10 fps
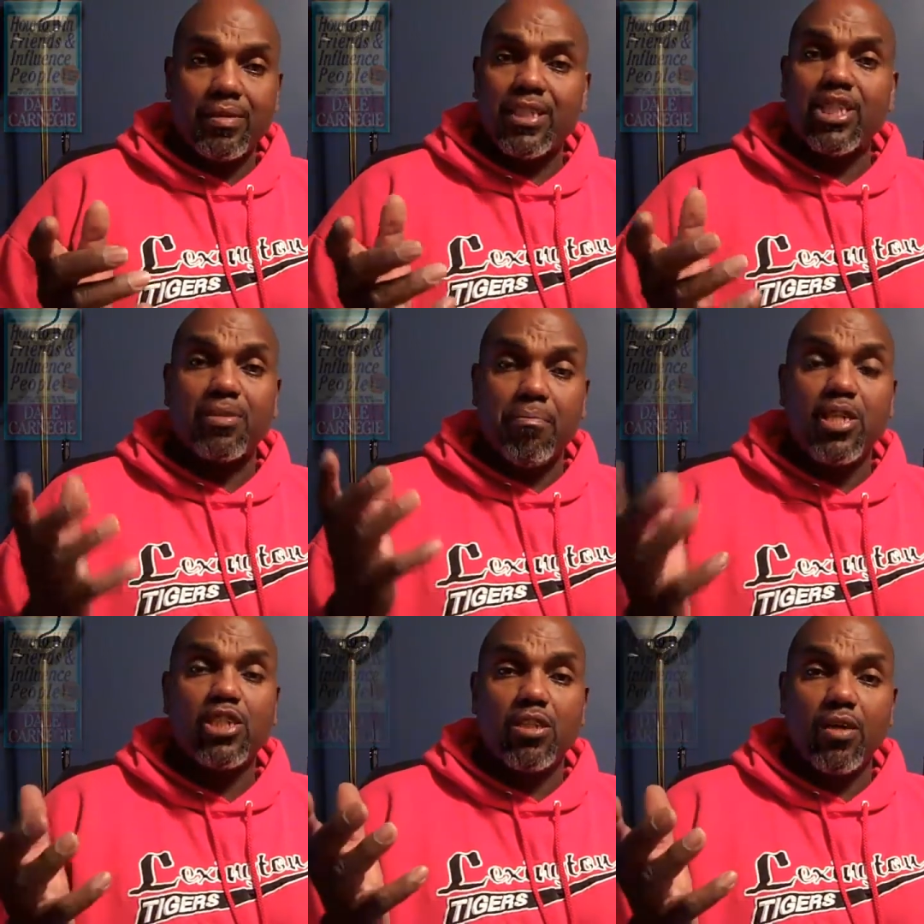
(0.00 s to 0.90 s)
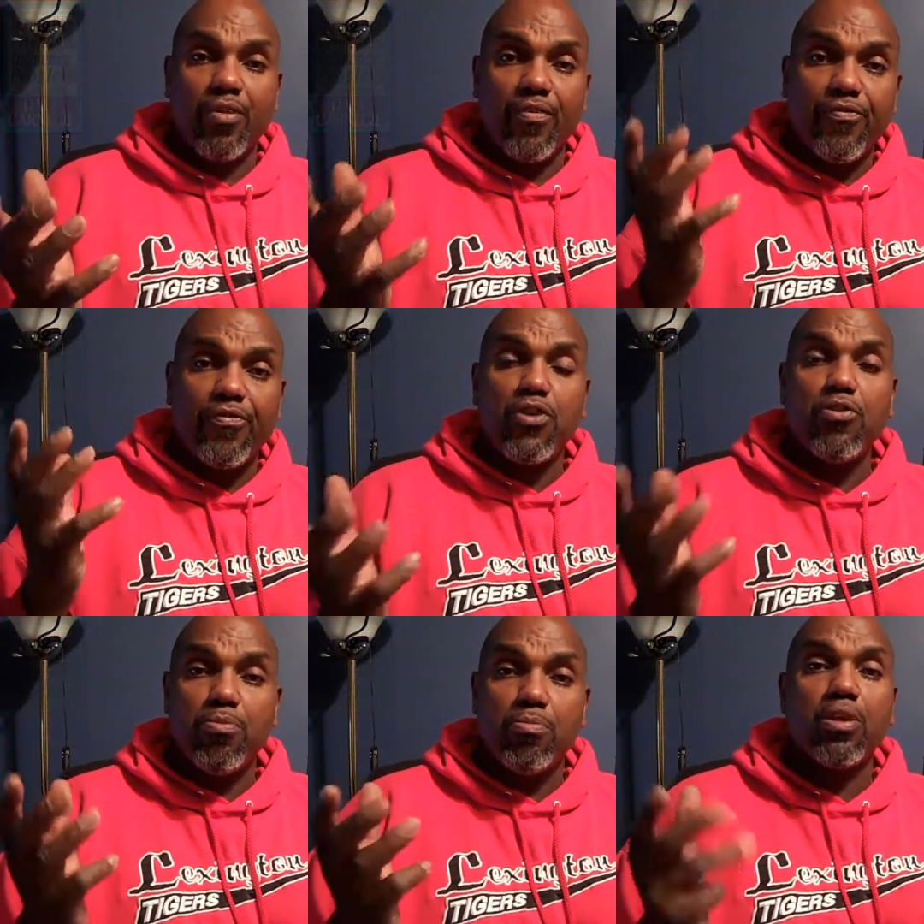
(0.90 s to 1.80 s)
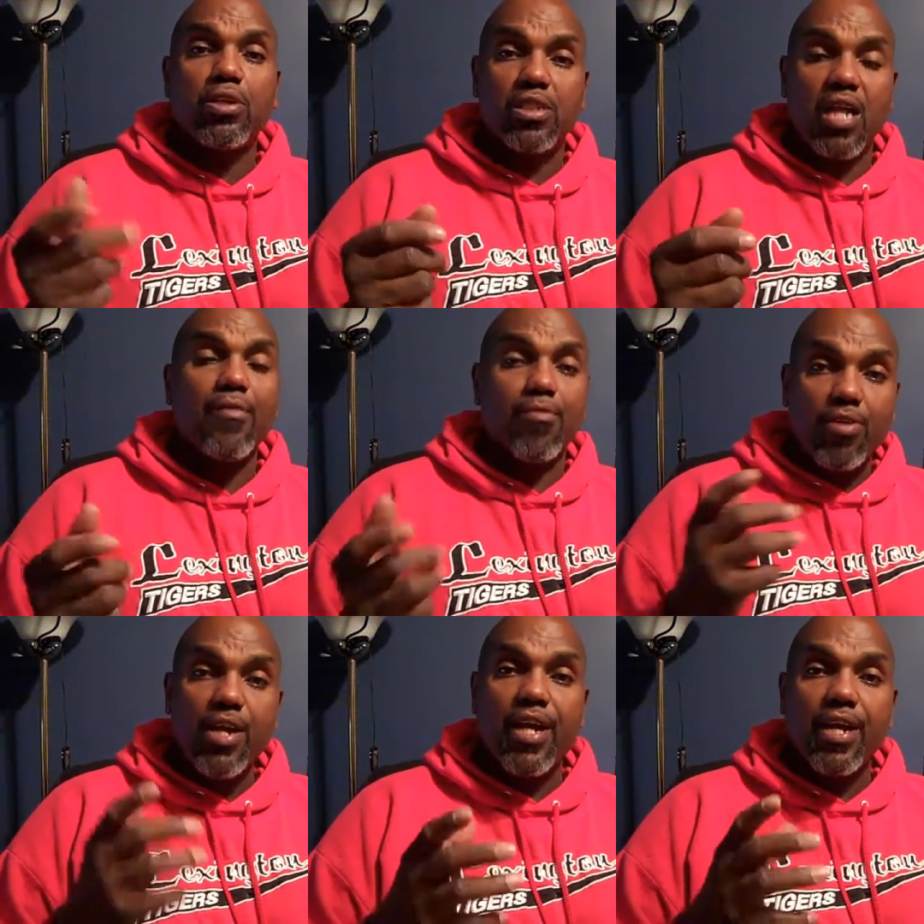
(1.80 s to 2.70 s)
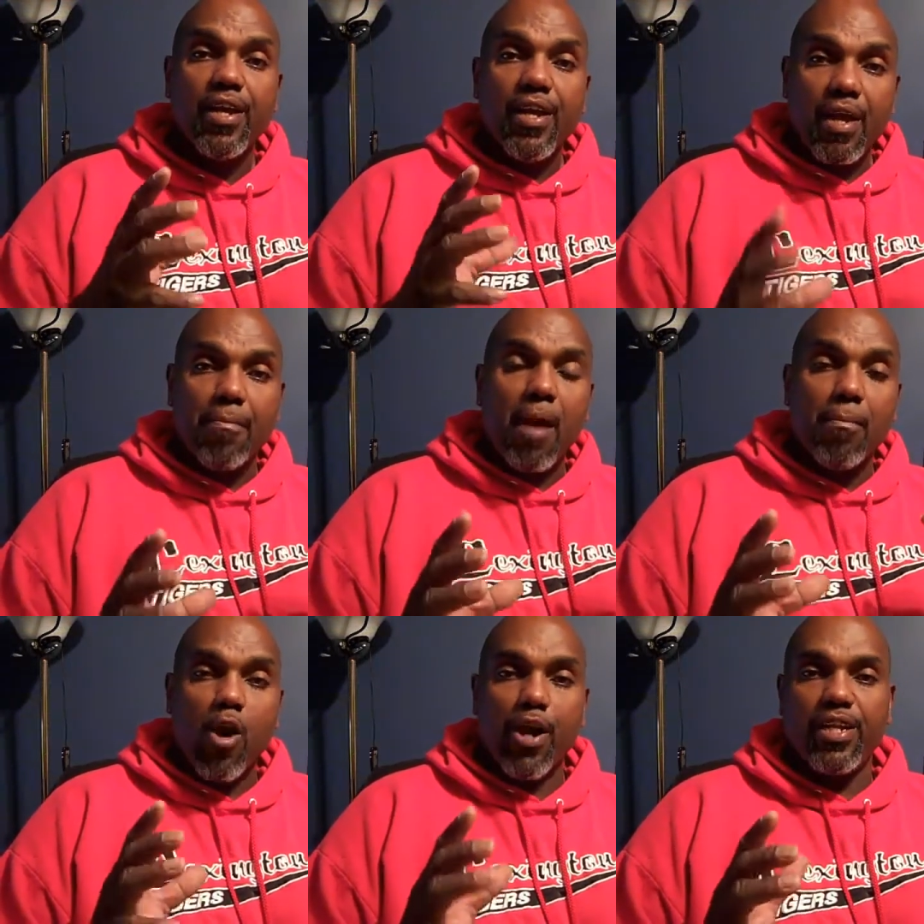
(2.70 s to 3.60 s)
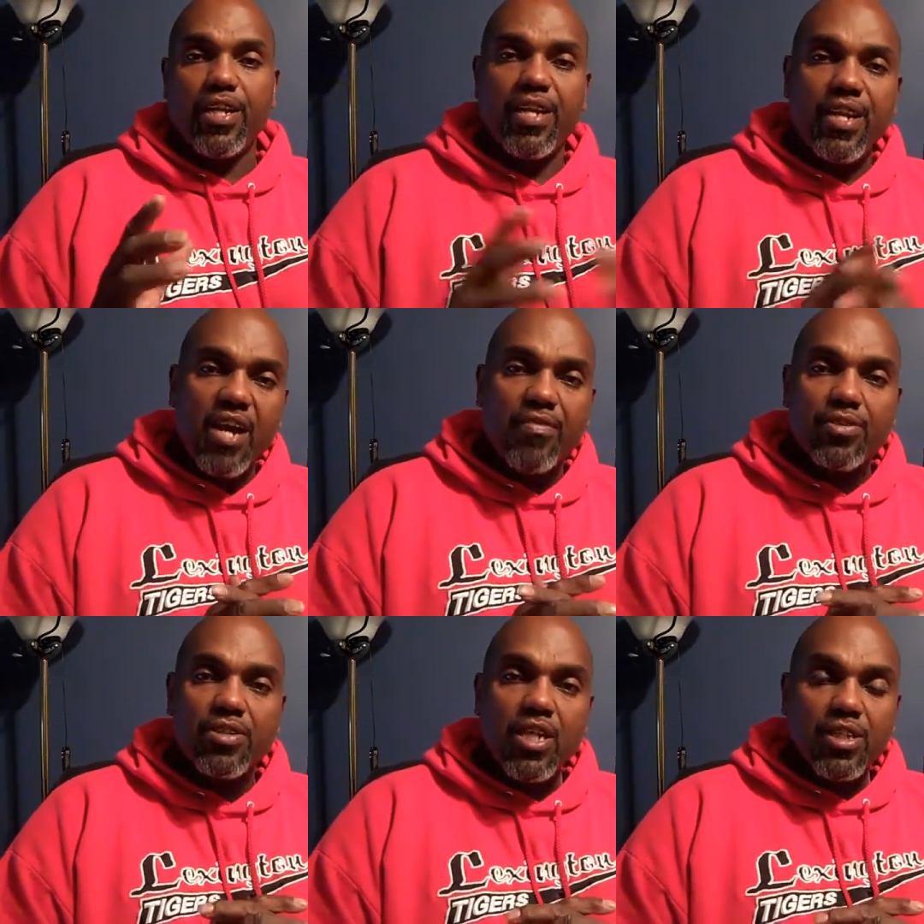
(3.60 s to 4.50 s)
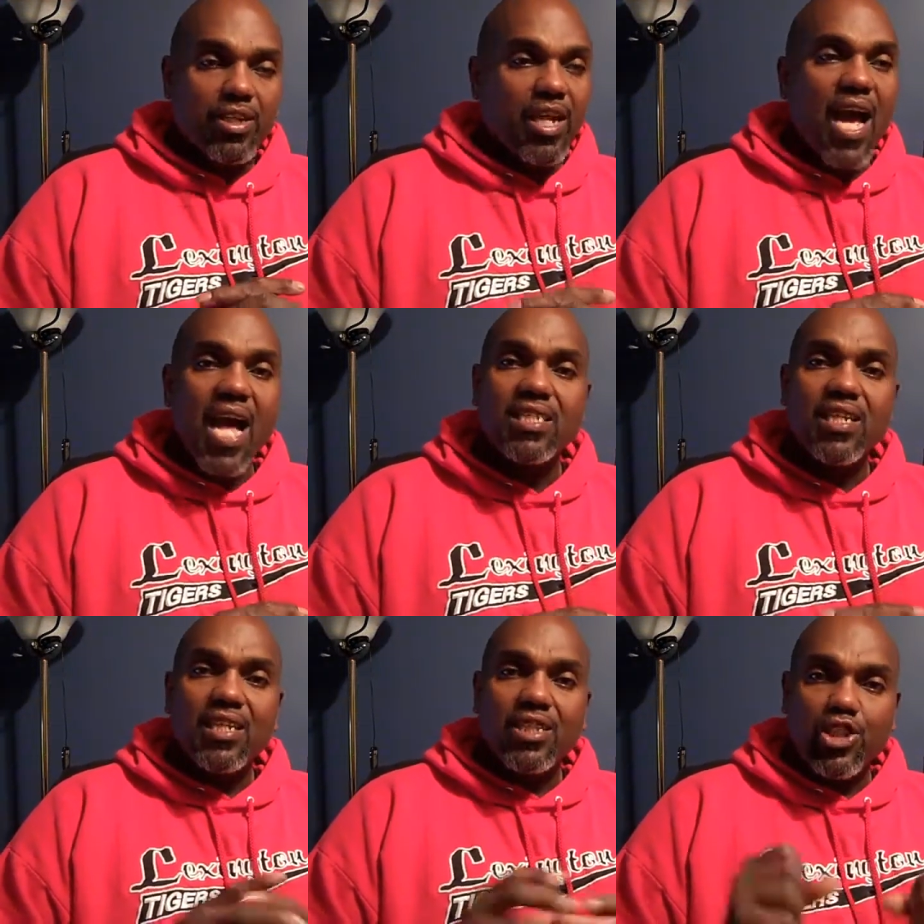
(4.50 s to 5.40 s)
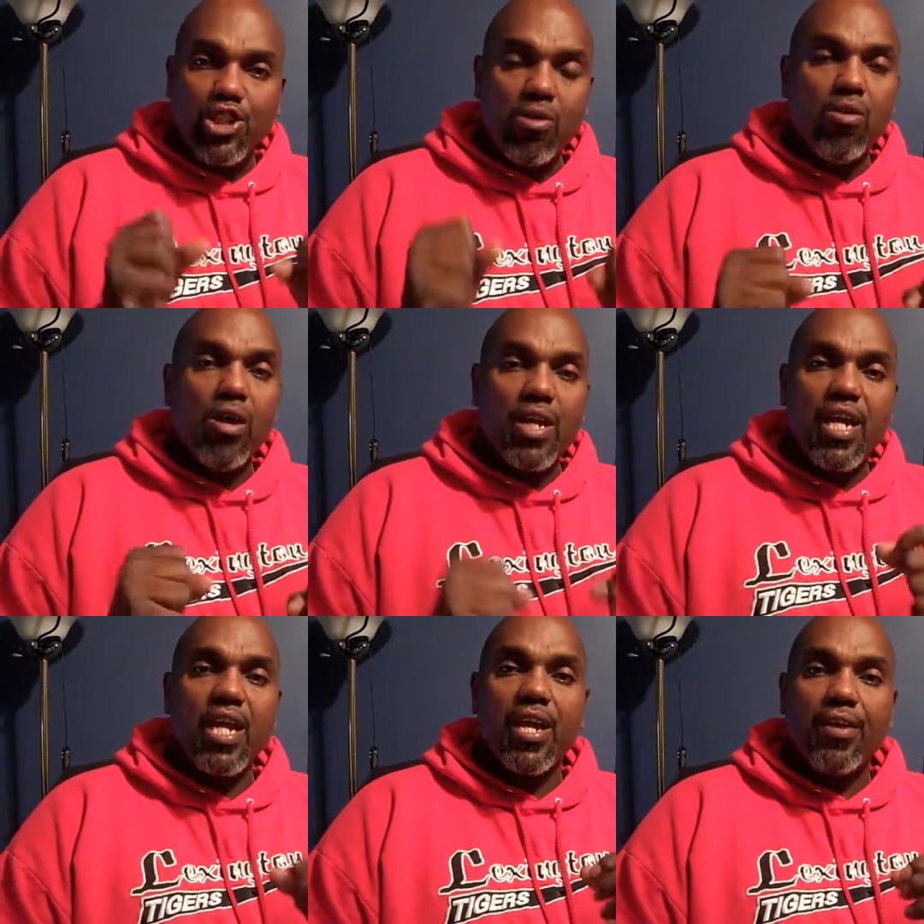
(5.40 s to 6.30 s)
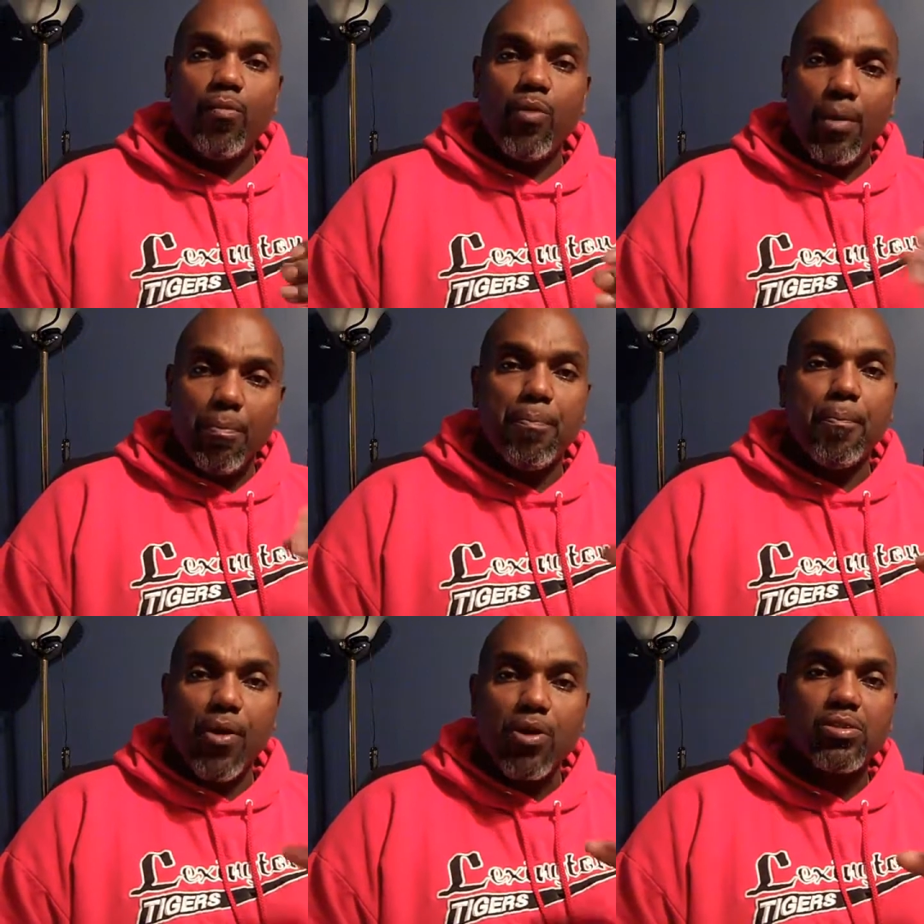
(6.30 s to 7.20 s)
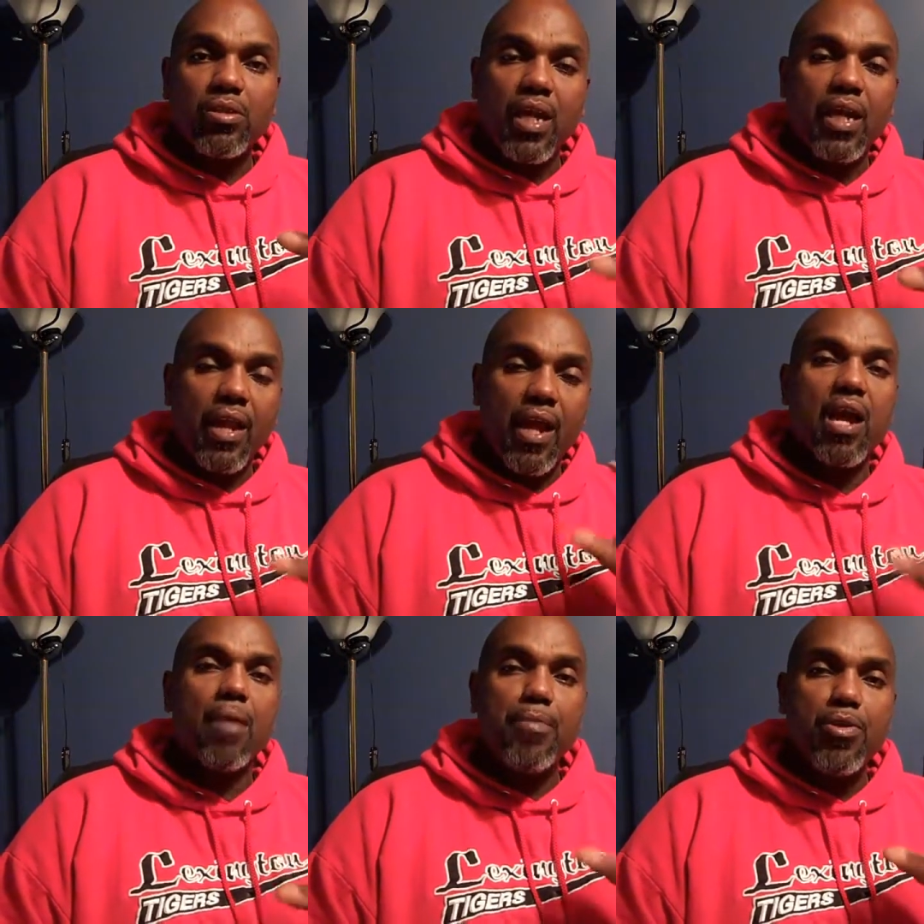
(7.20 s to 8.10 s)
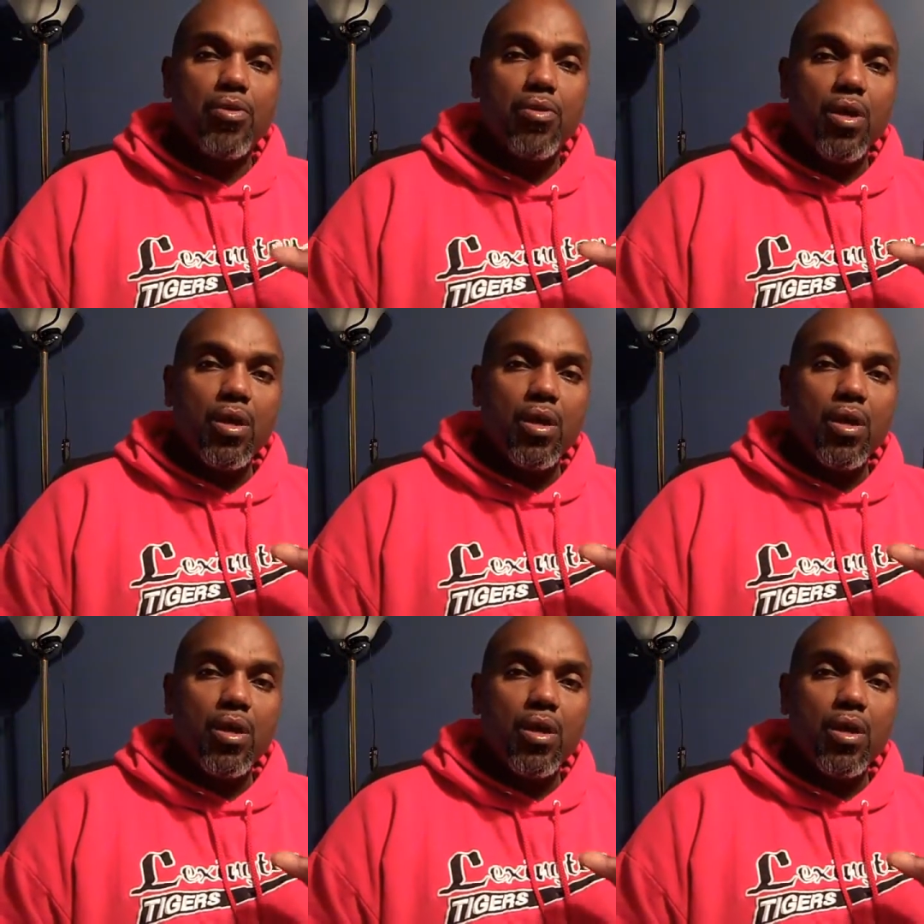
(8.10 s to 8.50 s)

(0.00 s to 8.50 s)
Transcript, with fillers: just a mention of the few books that I've read in my marketing endeavors. So, guys, join in with a person that can help you